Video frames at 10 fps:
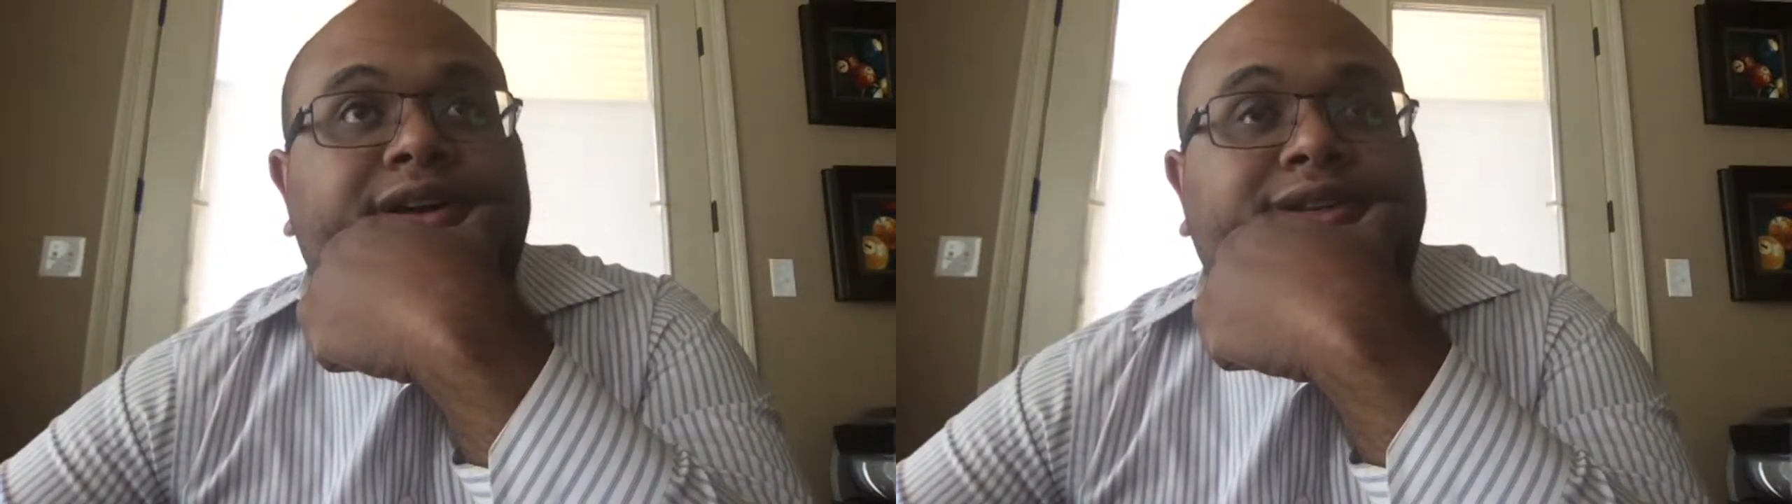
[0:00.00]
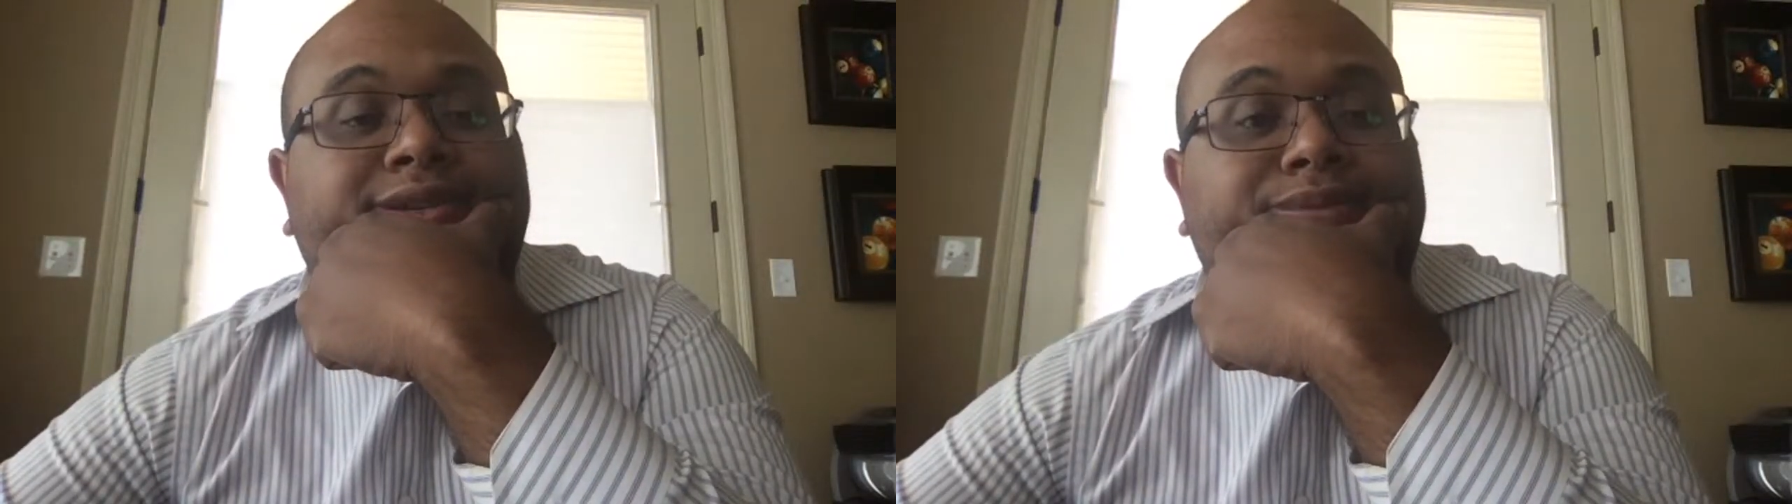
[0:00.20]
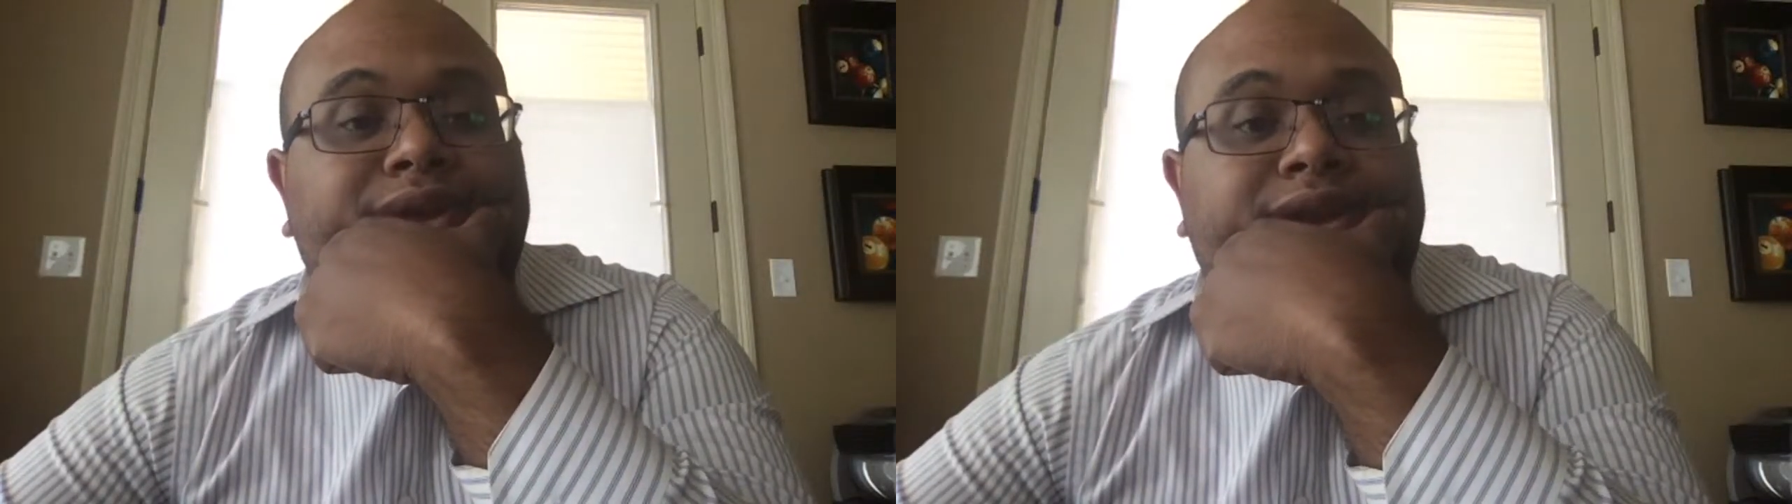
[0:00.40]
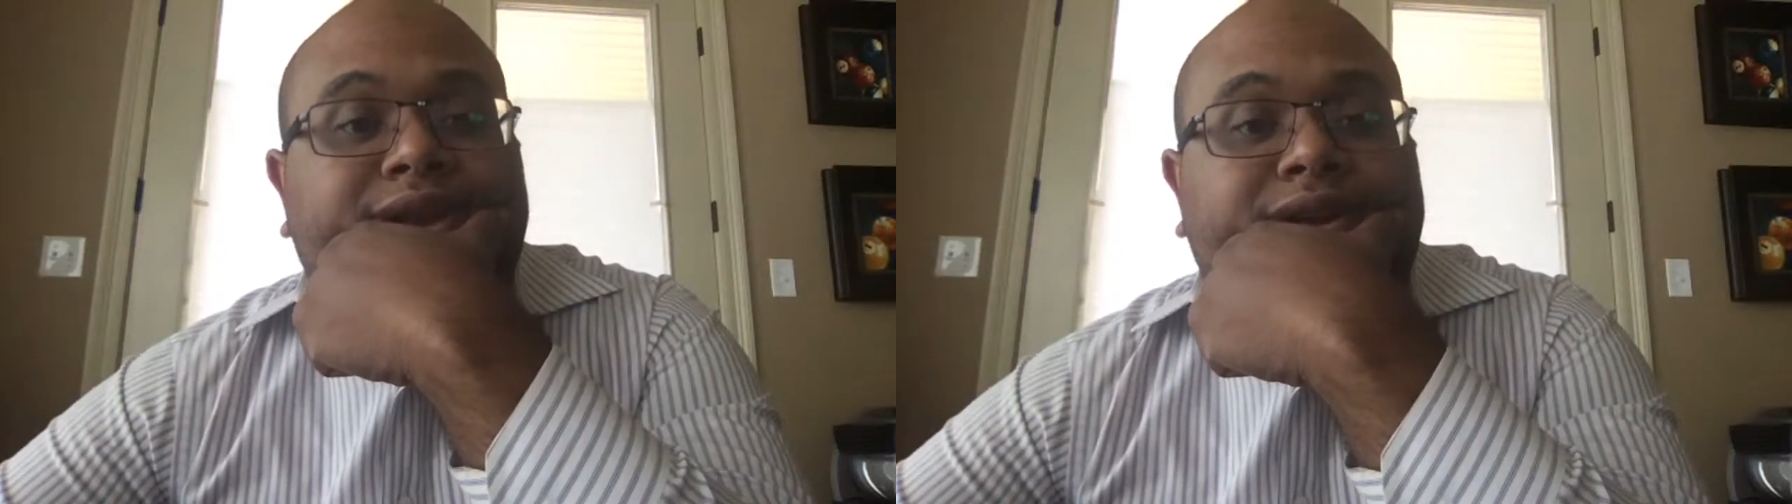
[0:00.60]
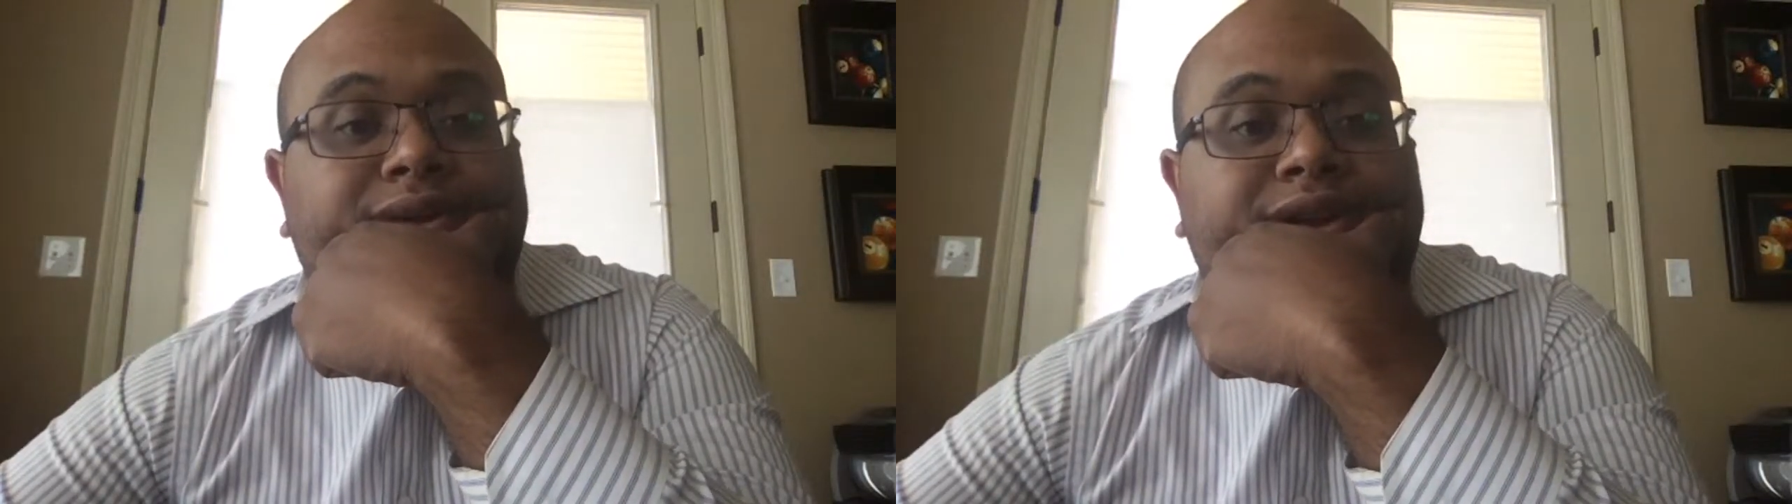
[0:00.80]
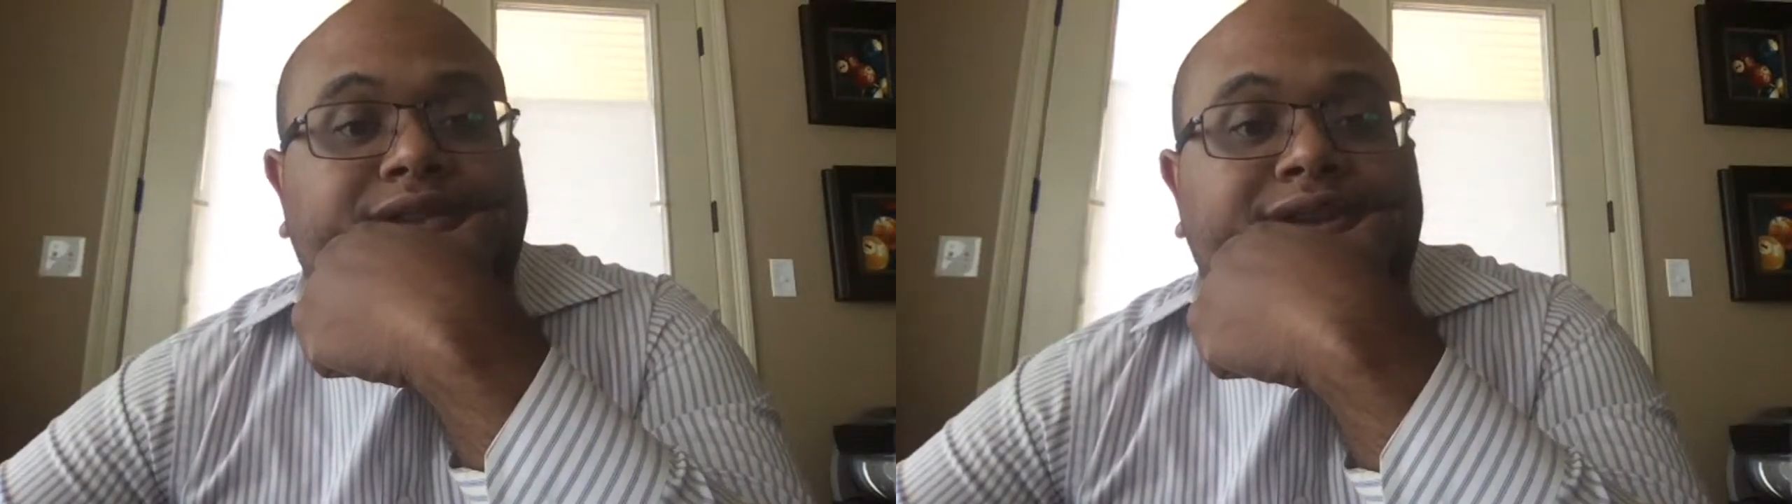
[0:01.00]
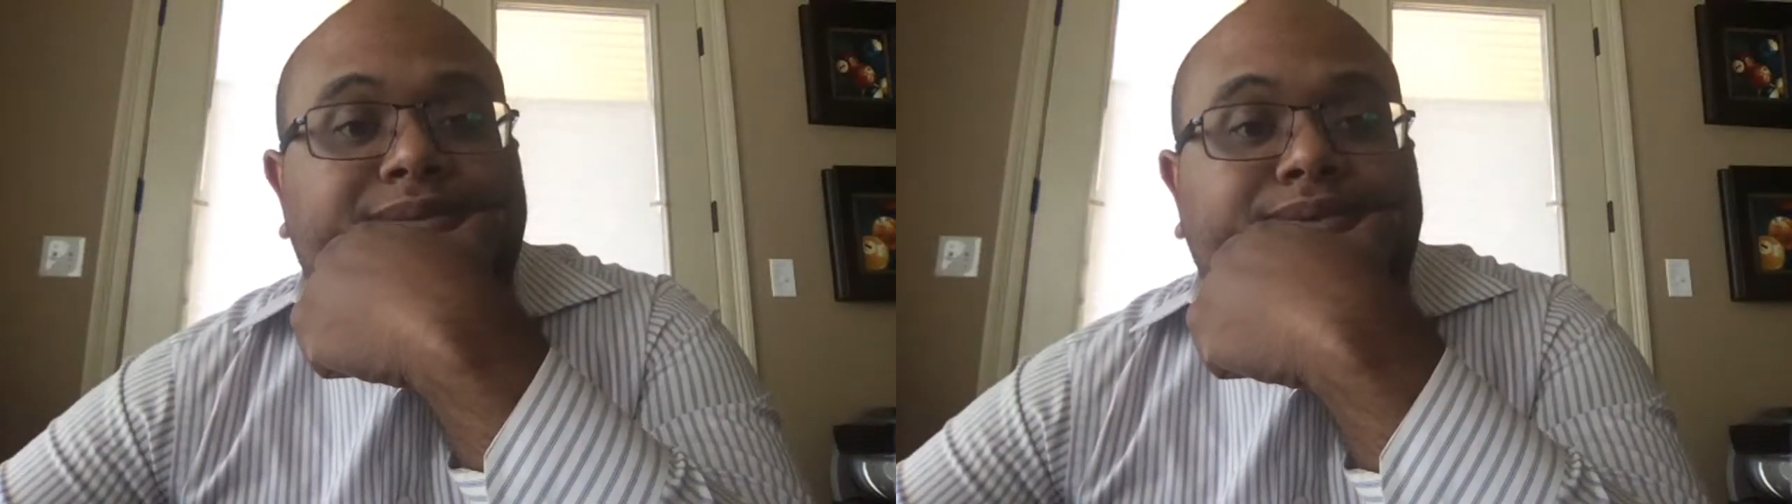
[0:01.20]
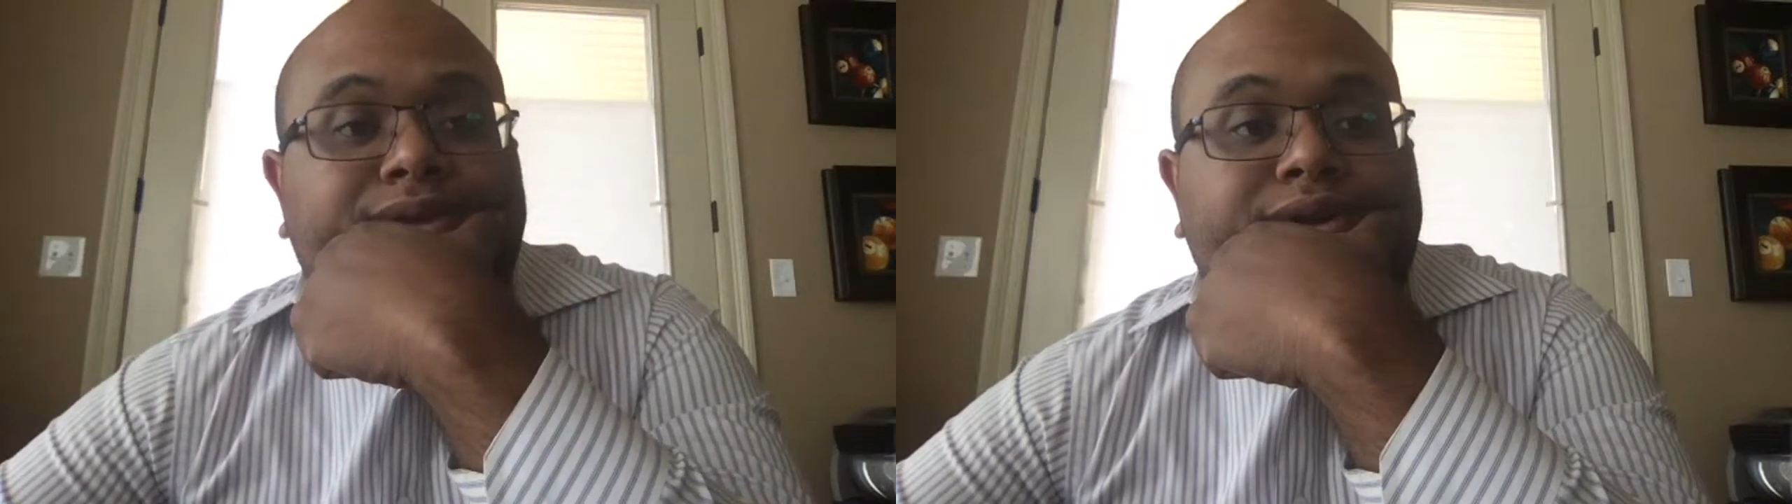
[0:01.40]
spit in a green tea
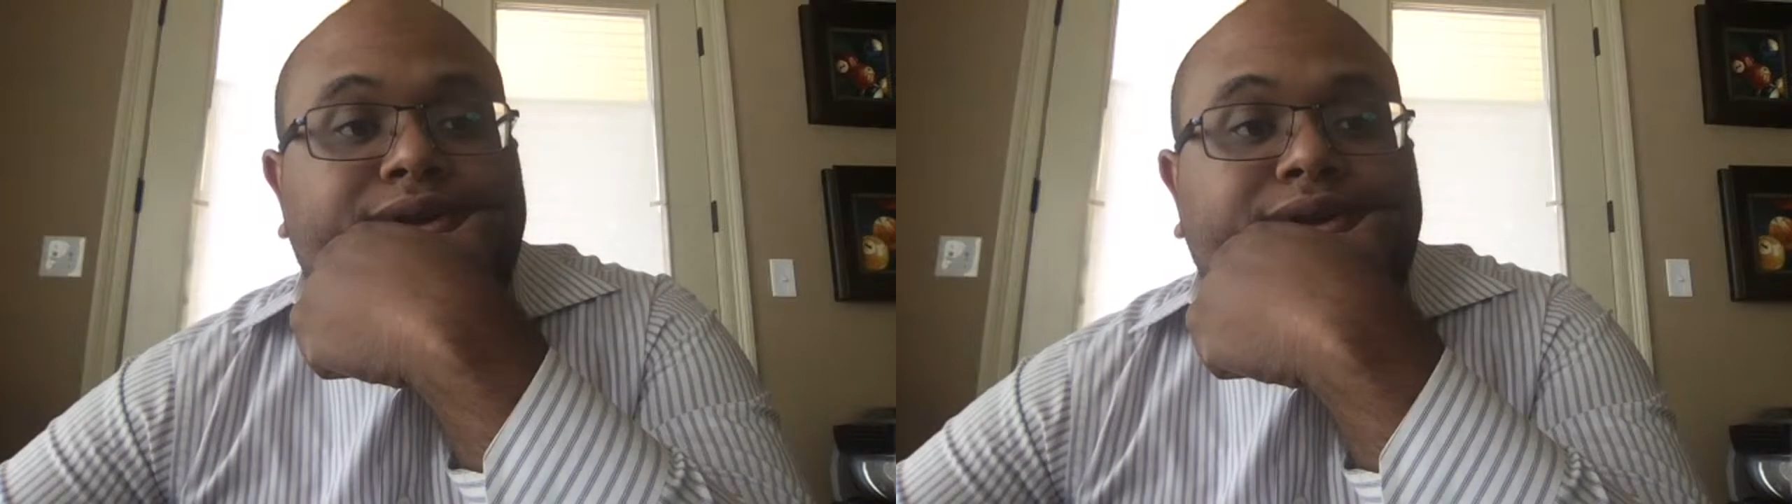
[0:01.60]
and put it